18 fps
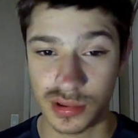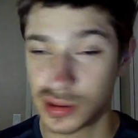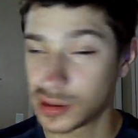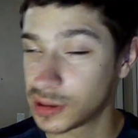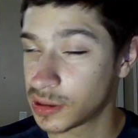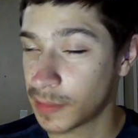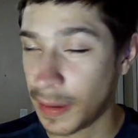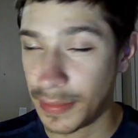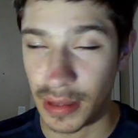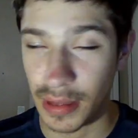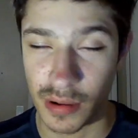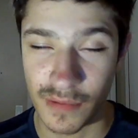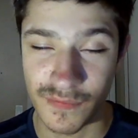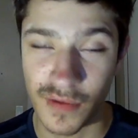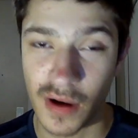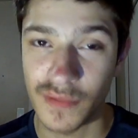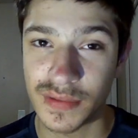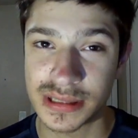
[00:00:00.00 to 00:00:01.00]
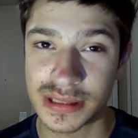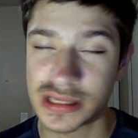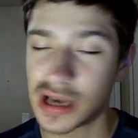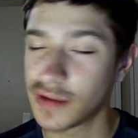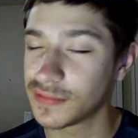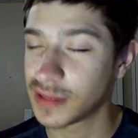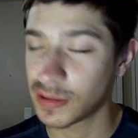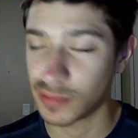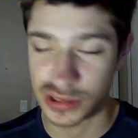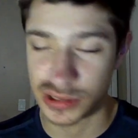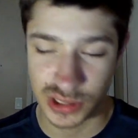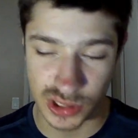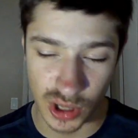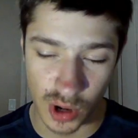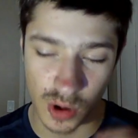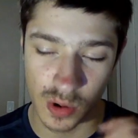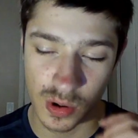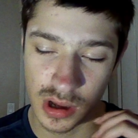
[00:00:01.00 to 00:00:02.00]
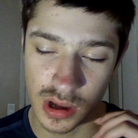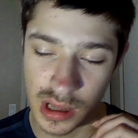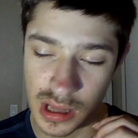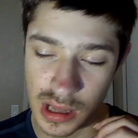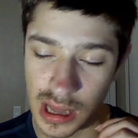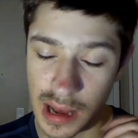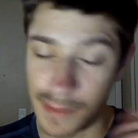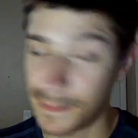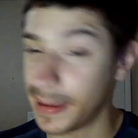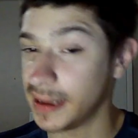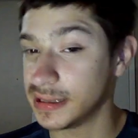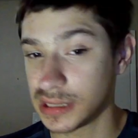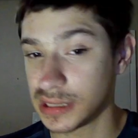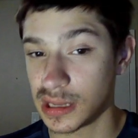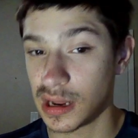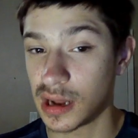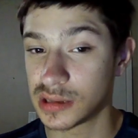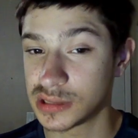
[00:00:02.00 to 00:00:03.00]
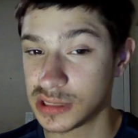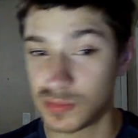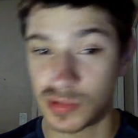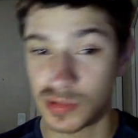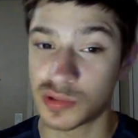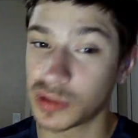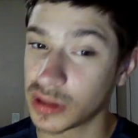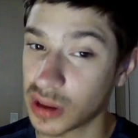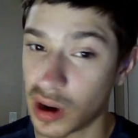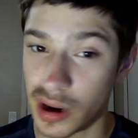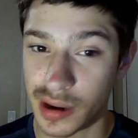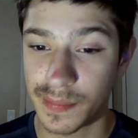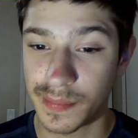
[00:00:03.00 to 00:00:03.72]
the people that were involved itself. They were so amazing, and honestly worked really hard.